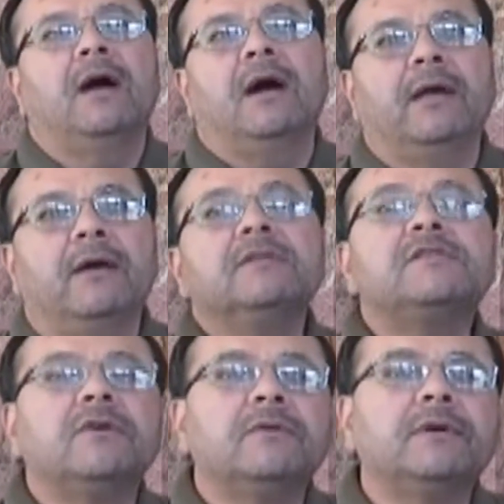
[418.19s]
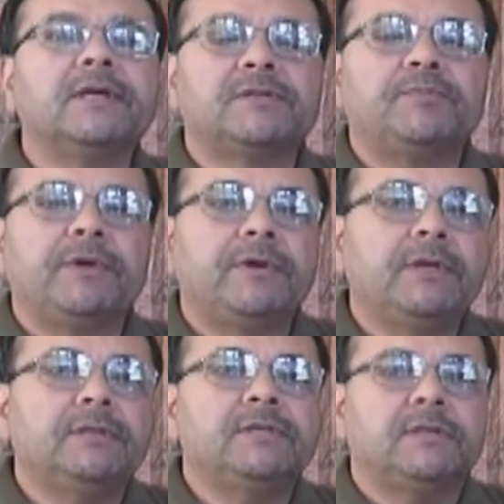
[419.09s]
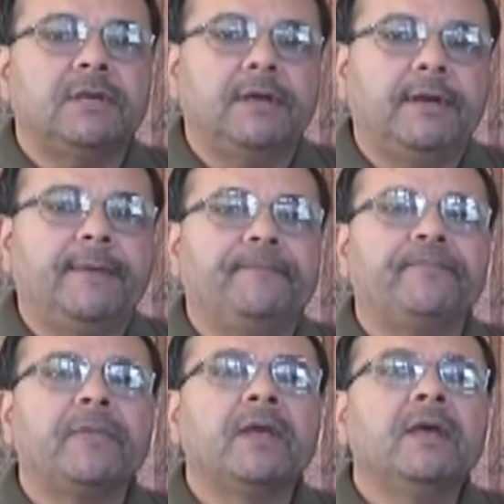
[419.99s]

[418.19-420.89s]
I also experienced um,